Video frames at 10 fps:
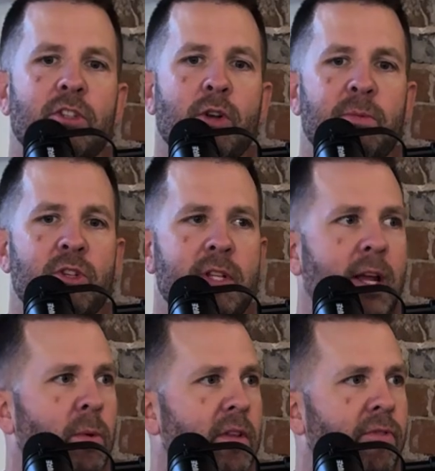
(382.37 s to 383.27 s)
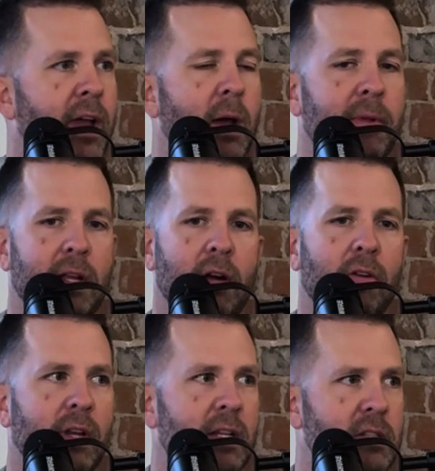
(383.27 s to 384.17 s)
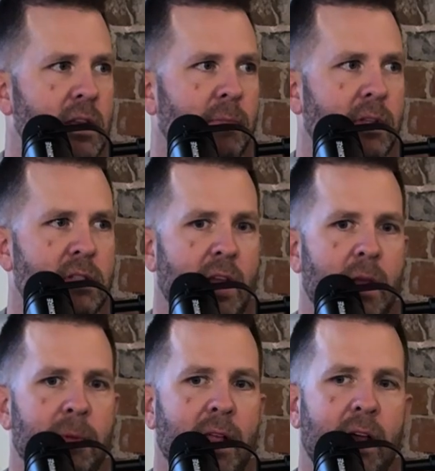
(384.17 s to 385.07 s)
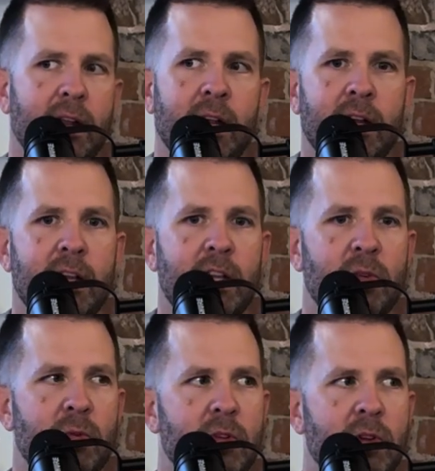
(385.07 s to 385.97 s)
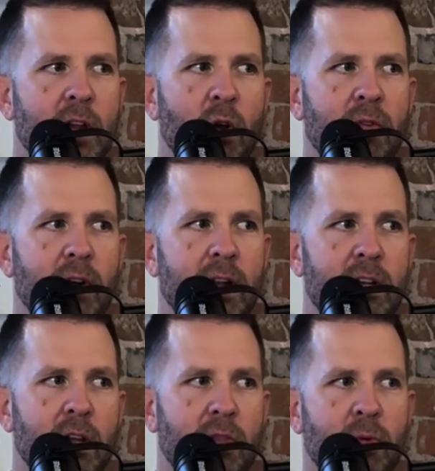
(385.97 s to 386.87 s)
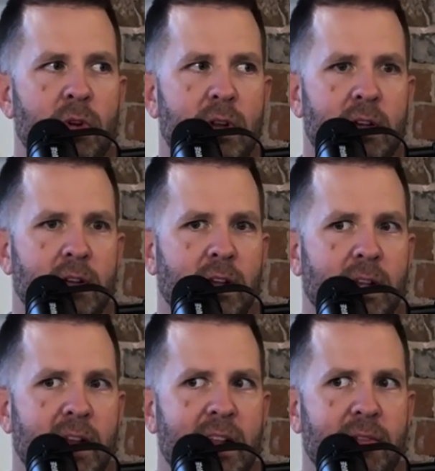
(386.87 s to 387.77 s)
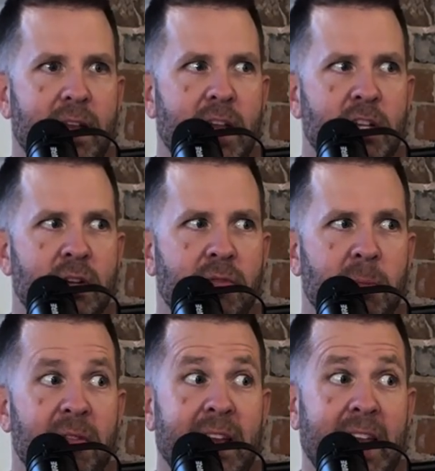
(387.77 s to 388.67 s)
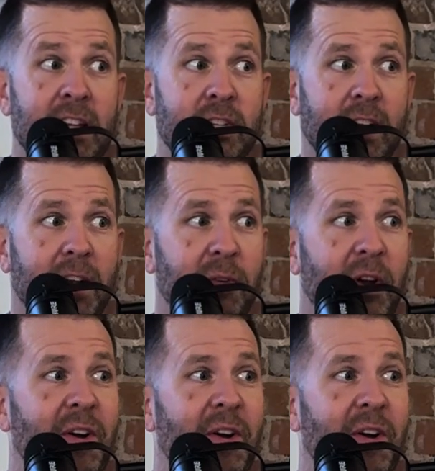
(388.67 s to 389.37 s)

trips you take with the family, and holidays seem the same in that you get over it and you get through it, and you're like, I need a vacation from the vacation. I don't know.